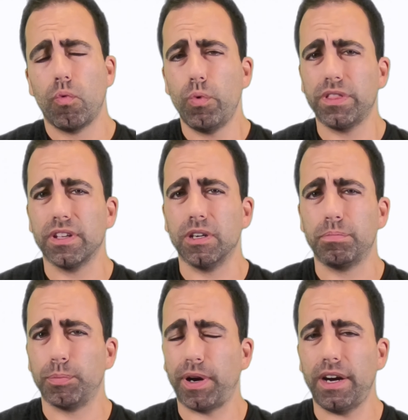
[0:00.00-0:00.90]
with a
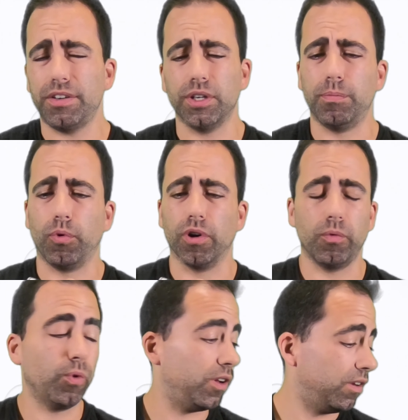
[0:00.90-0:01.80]
proprietary
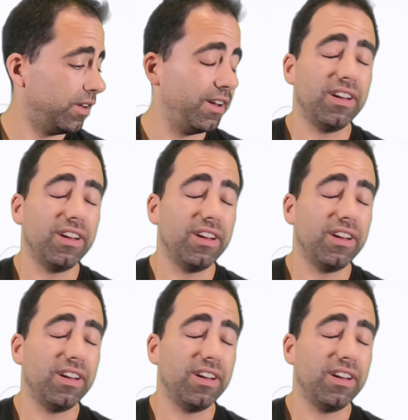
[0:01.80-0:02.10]
port. Well,